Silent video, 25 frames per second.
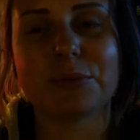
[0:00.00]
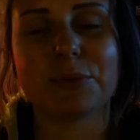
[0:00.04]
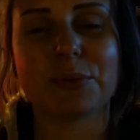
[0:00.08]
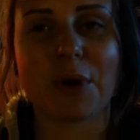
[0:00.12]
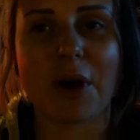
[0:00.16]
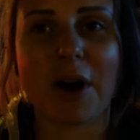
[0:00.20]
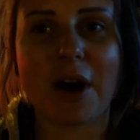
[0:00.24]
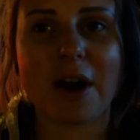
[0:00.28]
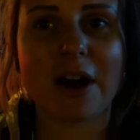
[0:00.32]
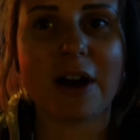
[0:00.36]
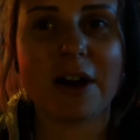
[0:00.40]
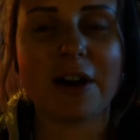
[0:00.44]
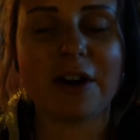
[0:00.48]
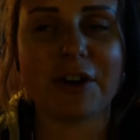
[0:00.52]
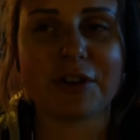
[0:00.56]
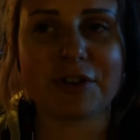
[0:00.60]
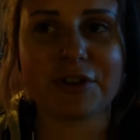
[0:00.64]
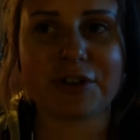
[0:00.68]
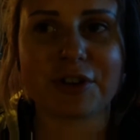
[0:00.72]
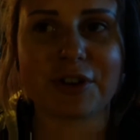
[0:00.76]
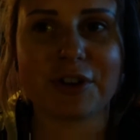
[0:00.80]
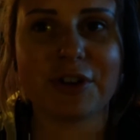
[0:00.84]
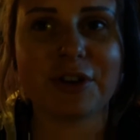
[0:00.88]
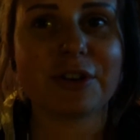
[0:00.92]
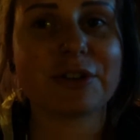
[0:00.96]
raw,
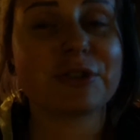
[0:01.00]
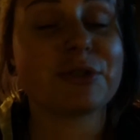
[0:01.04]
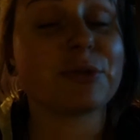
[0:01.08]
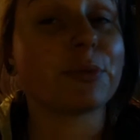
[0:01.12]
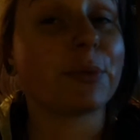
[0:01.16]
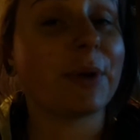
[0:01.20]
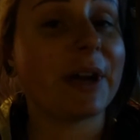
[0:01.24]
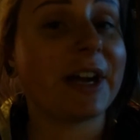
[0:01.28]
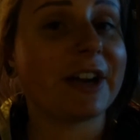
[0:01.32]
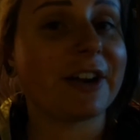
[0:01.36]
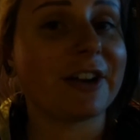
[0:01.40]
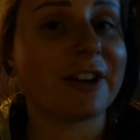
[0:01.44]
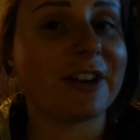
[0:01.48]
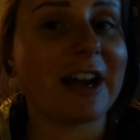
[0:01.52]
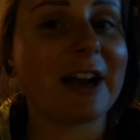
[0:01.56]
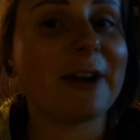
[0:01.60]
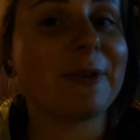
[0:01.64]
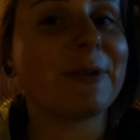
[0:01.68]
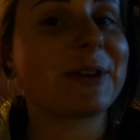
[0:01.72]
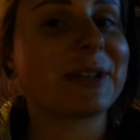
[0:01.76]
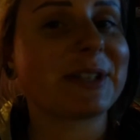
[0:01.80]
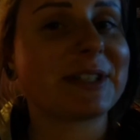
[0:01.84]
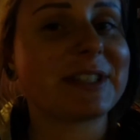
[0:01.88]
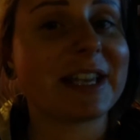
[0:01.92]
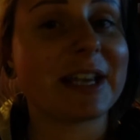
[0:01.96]
undercooked, rare. I
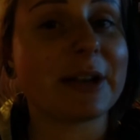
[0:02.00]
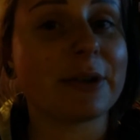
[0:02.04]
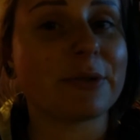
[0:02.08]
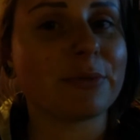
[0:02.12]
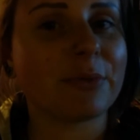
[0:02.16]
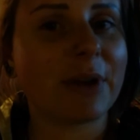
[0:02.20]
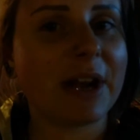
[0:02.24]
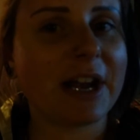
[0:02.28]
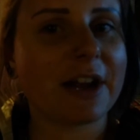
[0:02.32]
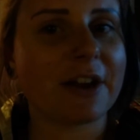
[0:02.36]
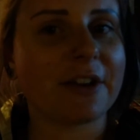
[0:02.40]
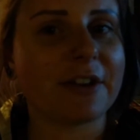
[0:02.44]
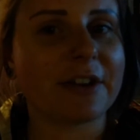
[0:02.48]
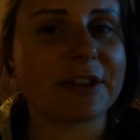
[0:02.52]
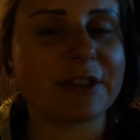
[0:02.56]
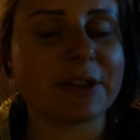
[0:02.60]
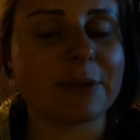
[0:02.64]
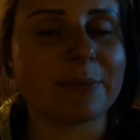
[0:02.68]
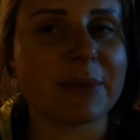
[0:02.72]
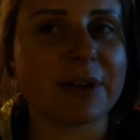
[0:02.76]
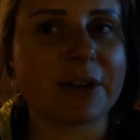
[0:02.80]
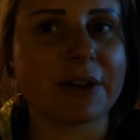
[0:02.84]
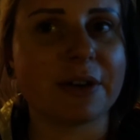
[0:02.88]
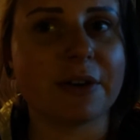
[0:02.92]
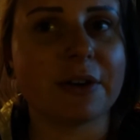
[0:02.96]
want to say rare in the
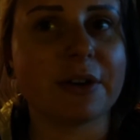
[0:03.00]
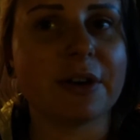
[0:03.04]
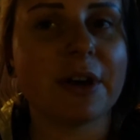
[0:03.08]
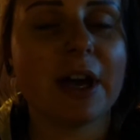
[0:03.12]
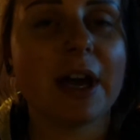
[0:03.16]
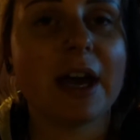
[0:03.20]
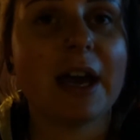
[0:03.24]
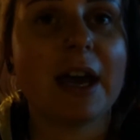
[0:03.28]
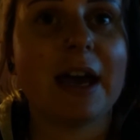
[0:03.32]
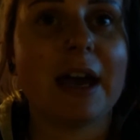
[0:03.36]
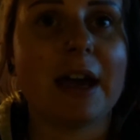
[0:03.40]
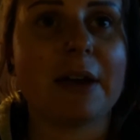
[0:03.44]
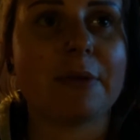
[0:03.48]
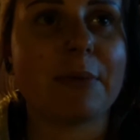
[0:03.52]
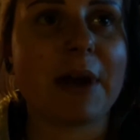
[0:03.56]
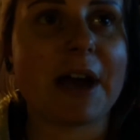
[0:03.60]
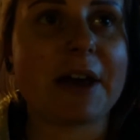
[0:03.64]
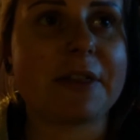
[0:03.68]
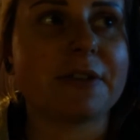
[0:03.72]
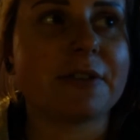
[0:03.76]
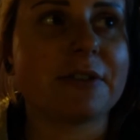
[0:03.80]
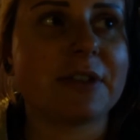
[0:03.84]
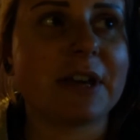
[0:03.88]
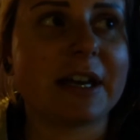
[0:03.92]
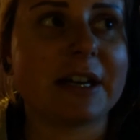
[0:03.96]
middle,
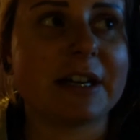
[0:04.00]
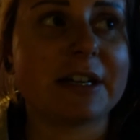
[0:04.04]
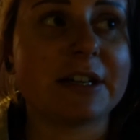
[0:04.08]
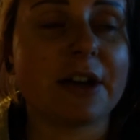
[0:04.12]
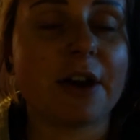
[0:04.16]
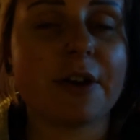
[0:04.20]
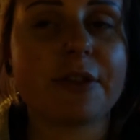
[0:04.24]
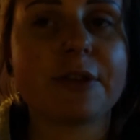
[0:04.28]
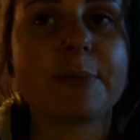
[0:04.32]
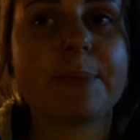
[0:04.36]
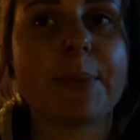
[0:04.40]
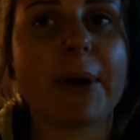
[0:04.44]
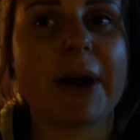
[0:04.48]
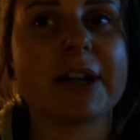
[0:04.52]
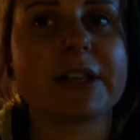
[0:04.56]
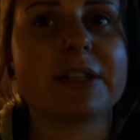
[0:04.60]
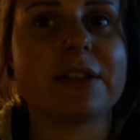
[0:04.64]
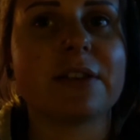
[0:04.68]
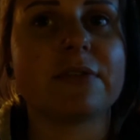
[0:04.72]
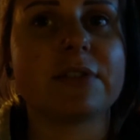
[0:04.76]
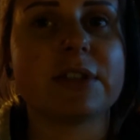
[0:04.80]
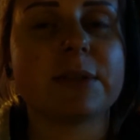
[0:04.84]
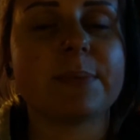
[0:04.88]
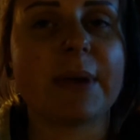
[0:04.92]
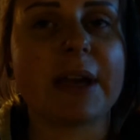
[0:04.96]
rather than in other
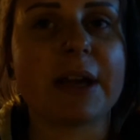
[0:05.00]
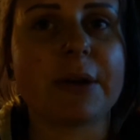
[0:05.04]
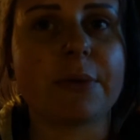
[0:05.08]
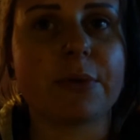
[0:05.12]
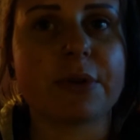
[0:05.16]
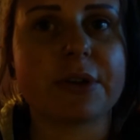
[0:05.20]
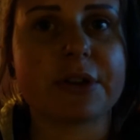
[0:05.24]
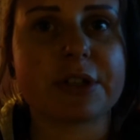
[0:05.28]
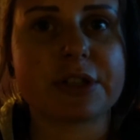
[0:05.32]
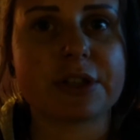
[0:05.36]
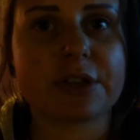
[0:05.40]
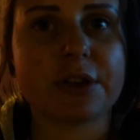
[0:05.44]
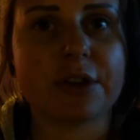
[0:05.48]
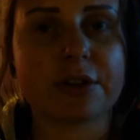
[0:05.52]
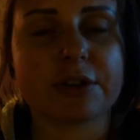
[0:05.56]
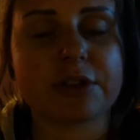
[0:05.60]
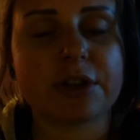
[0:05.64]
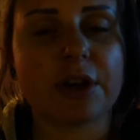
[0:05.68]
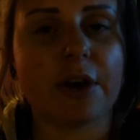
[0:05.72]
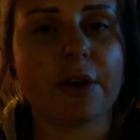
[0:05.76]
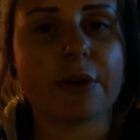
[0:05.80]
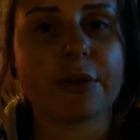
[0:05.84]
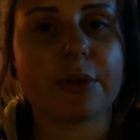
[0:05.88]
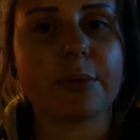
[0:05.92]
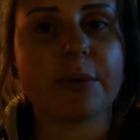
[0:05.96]
parts of Spain where it is cooked
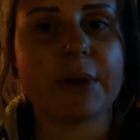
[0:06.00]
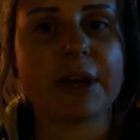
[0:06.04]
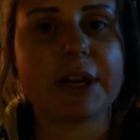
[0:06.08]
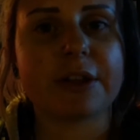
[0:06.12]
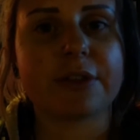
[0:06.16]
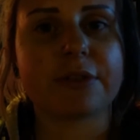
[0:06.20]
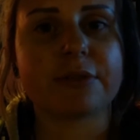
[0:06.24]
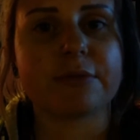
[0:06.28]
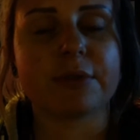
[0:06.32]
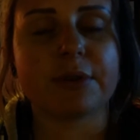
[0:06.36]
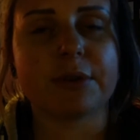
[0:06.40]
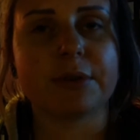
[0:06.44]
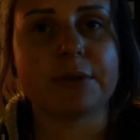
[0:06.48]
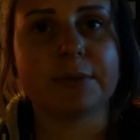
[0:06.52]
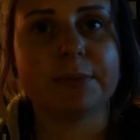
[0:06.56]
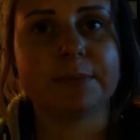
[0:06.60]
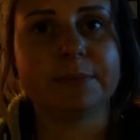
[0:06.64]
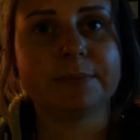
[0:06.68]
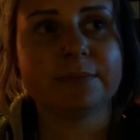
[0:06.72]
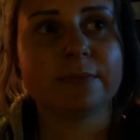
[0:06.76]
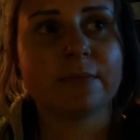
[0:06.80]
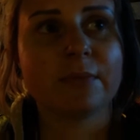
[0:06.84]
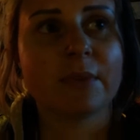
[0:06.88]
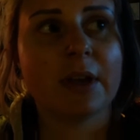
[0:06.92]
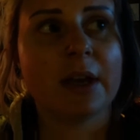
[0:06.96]
all the way through.
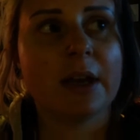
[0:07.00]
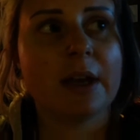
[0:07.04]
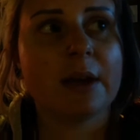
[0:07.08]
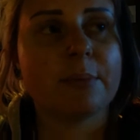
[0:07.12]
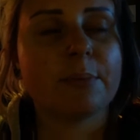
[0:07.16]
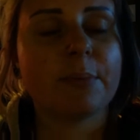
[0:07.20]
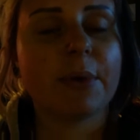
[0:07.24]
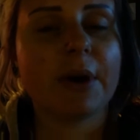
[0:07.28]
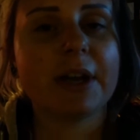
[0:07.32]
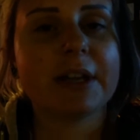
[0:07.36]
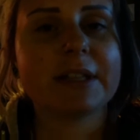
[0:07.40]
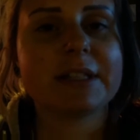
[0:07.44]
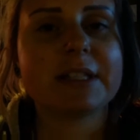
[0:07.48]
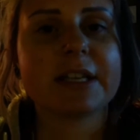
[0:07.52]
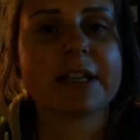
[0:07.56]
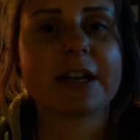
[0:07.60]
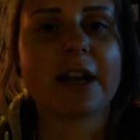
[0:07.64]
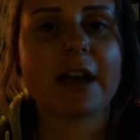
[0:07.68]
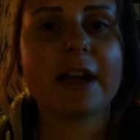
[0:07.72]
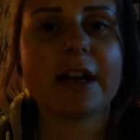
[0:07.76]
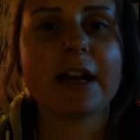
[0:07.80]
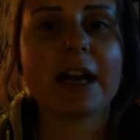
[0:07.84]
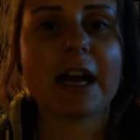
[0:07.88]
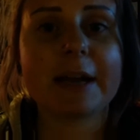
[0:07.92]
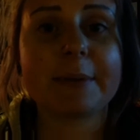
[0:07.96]
But
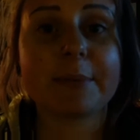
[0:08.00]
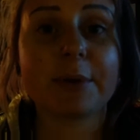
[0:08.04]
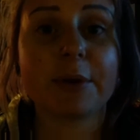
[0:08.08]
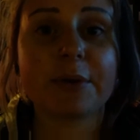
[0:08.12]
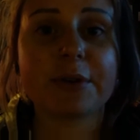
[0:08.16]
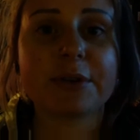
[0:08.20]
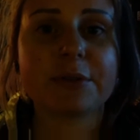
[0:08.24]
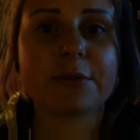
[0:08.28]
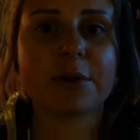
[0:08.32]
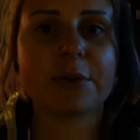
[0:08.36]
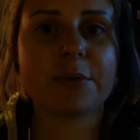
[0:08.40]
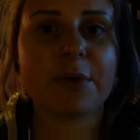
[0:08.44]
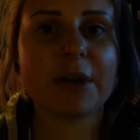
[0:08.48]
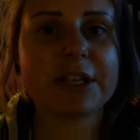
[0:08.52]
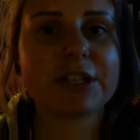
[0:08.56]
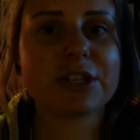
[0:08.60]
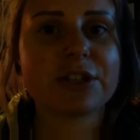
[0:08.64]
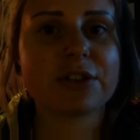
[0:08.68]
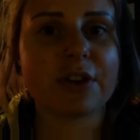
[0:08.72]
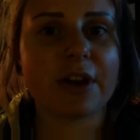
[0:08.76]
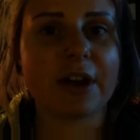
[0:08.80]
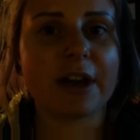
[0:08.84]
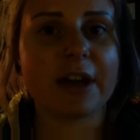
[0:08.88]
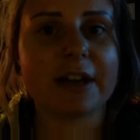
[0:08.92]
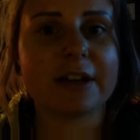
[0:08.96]
tonight I'm going to a
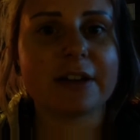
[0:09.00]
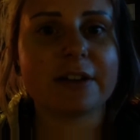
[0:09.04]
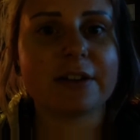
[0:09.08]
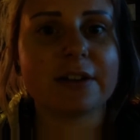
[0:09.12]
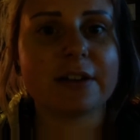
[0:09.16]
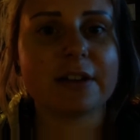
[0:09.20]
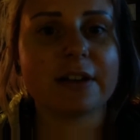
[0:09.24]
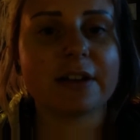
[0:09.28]
restaurant